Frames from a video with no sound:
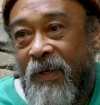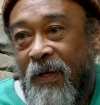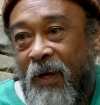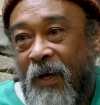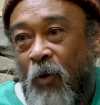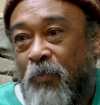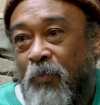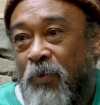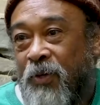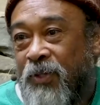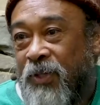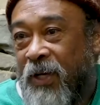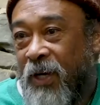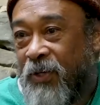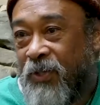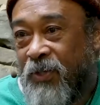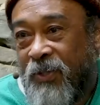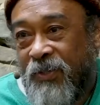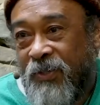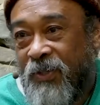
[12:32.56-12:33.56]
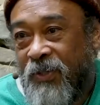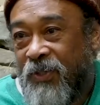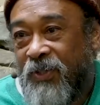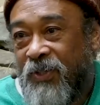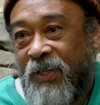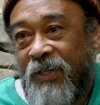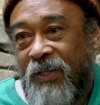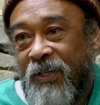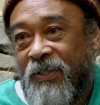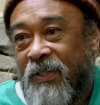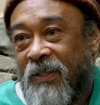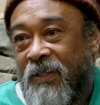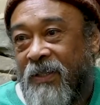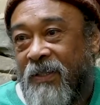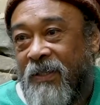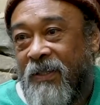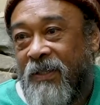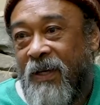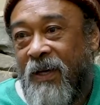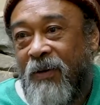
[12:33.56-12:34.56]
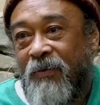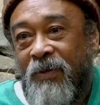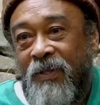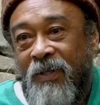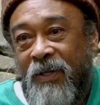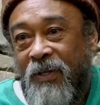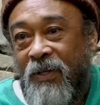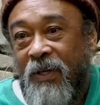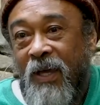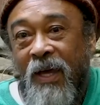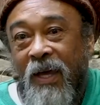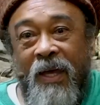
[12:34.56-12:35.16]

our projections are changing, everything.